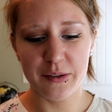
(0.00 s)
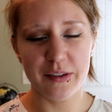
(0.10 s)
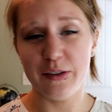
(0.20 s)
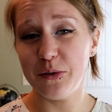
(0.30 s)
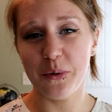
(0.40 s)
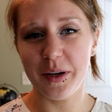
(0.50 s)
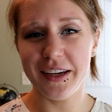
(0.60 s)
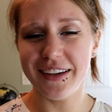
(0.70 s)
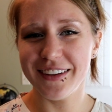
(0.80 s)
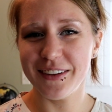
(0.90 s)
just
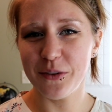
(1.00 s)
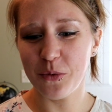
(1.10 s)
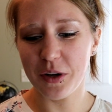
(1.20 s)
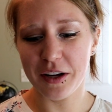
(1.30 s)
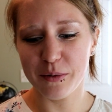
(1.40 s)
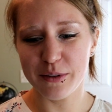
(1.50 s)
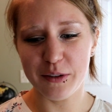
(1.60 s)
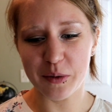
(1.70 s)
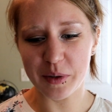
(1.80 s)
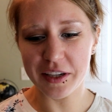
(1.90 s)
enjoy what I
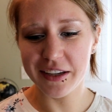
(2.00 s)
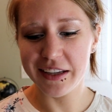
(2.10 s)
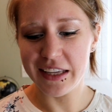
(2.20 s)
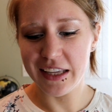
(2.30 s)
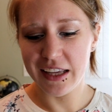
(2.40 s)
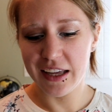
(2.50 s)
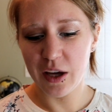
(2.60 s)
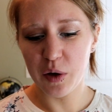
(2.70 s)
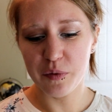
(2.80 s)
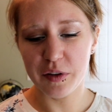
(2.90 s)
was doing.
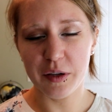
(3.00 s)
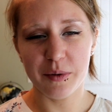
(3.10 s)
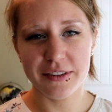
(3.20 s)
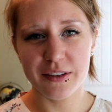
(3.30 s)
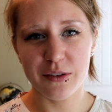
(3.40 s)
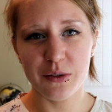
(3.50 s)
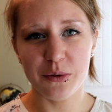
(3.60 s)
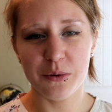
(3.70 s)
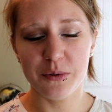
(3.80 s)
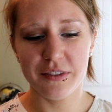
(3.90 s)
Hopefully it wasn't
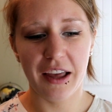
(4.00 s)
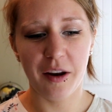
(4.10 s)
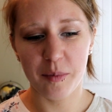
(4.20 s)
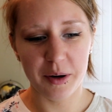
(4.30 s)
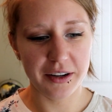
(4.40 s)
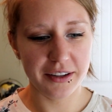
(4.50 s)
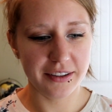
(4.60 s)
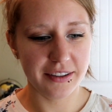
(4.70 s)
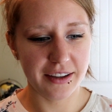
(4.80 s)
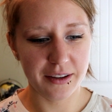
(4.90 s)
too
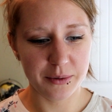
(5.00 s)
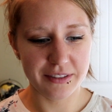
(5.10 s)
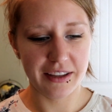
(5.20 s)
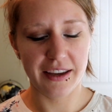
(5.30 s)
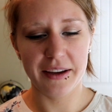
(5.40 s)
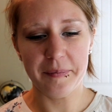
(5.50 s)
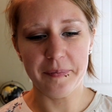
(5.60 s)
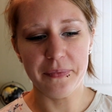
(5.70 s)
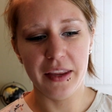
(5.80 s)
scatterbrained like I was saying.